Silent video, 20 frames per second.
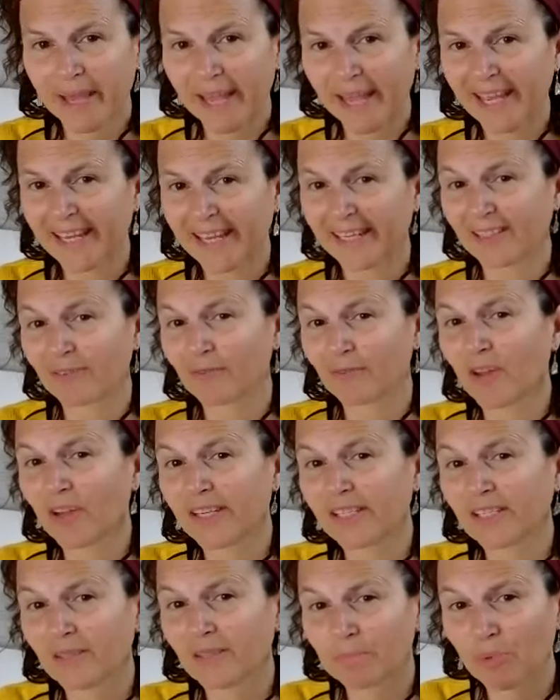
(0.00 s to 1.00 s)
pain
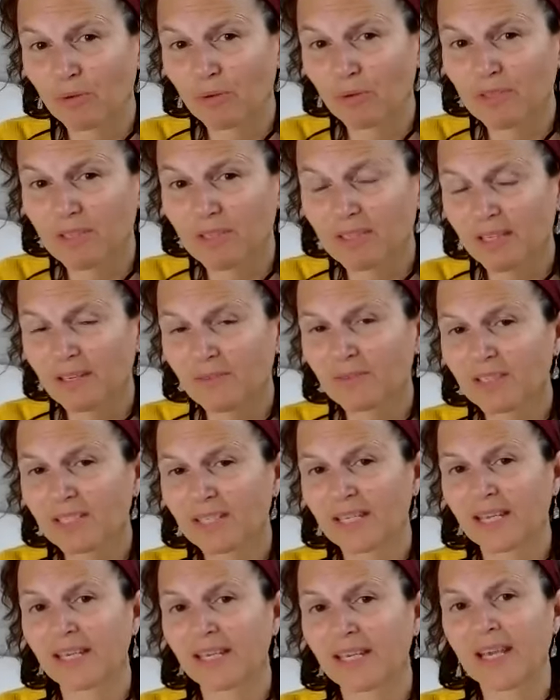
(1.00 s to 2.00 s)
find the
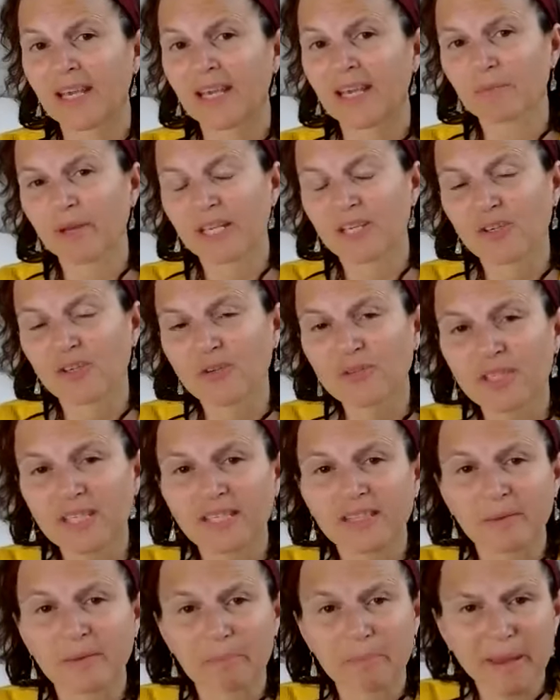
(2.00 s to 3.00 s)
positivity by
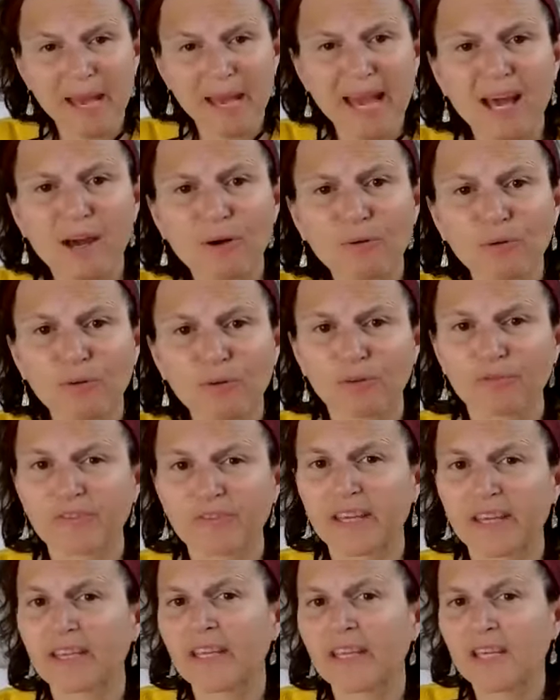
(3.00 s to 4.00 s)
using the power of
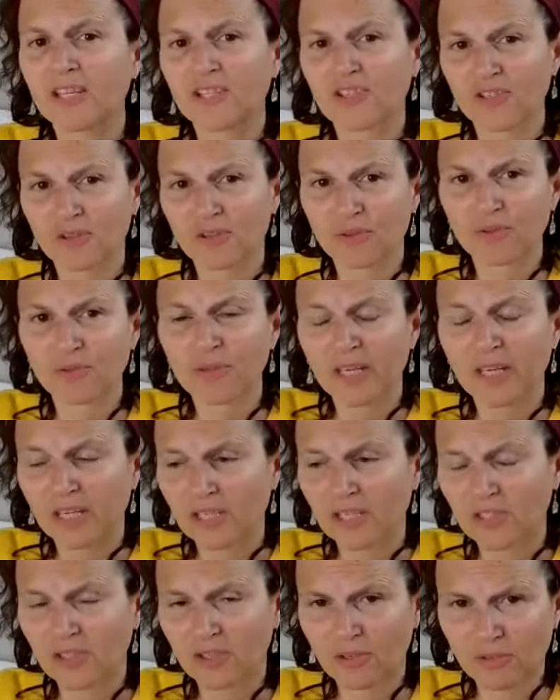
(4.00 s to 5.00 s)
it to
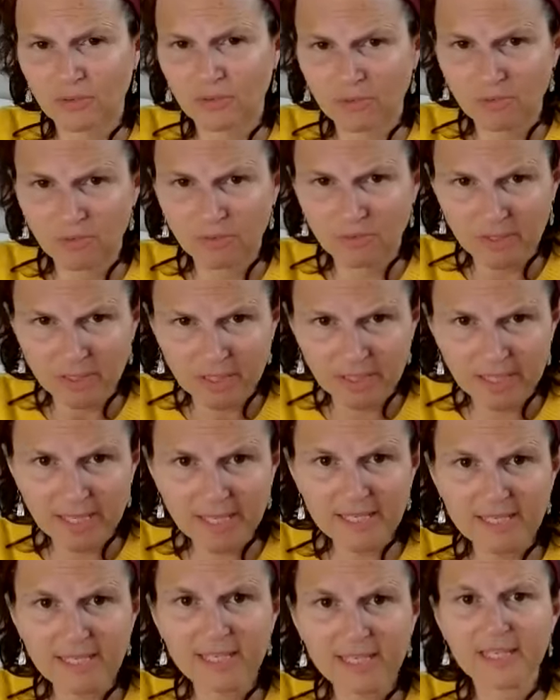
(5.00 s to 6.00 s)
to
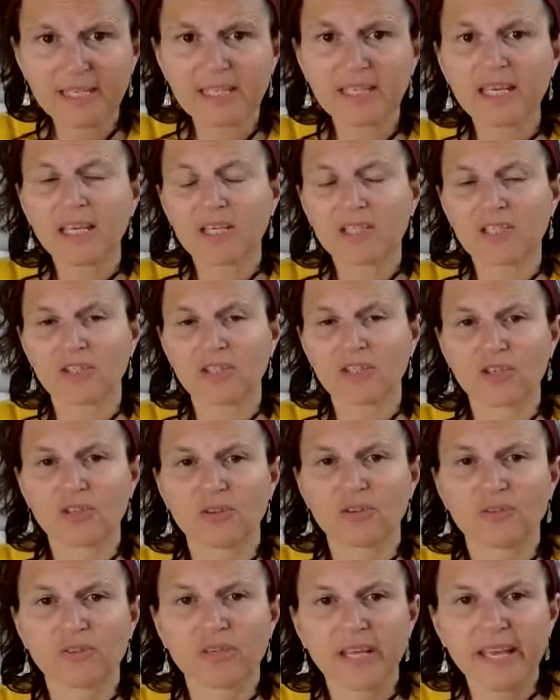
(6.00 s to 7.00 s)
listen to
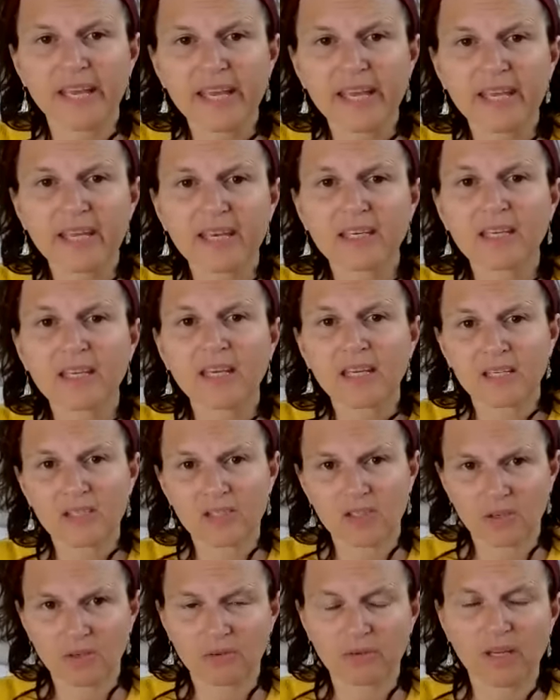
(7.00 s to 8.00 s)
tune in
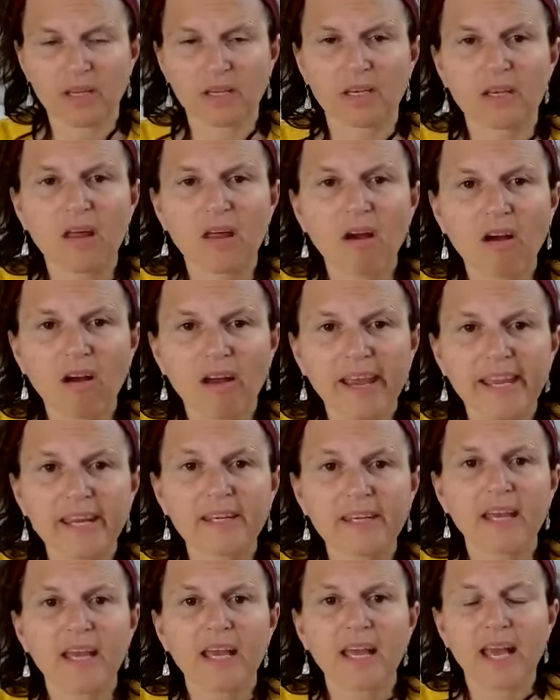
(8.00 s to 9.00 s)
to
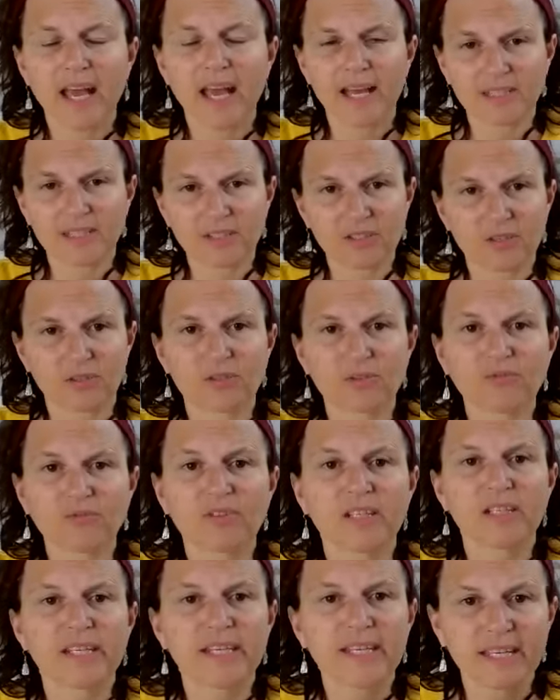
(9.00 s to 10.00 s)
align and to
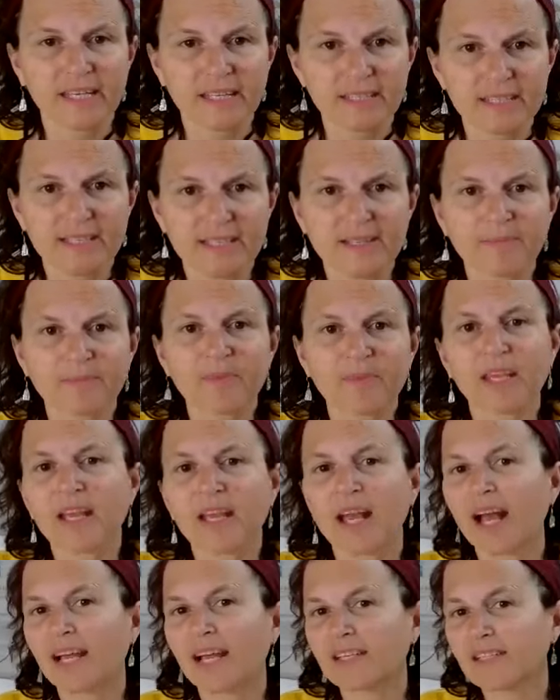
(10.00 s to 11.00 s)
release
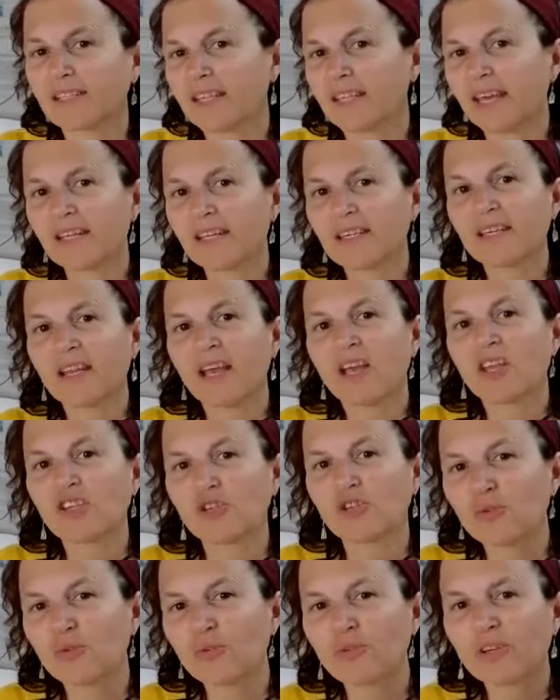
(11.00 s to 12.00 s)
and then
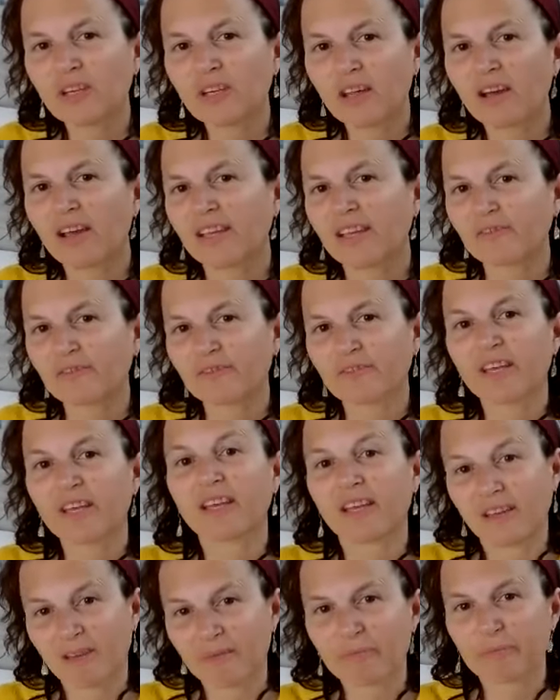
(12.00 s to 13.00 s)
your life
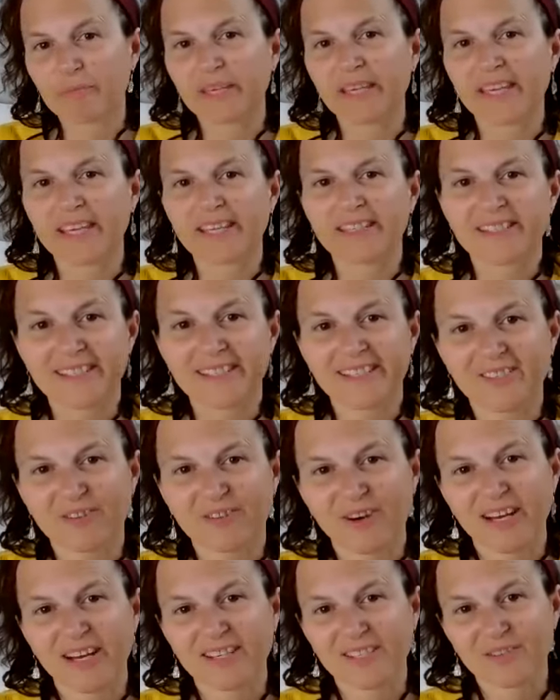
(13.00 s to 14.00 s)
begins to
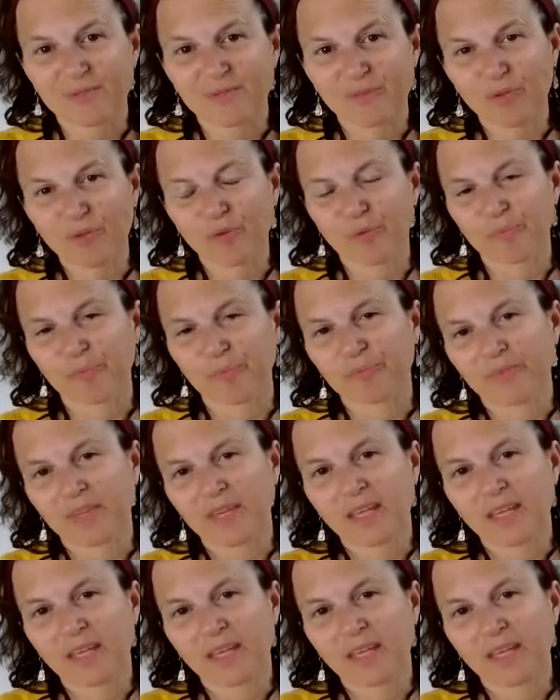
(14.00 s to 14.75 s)
transform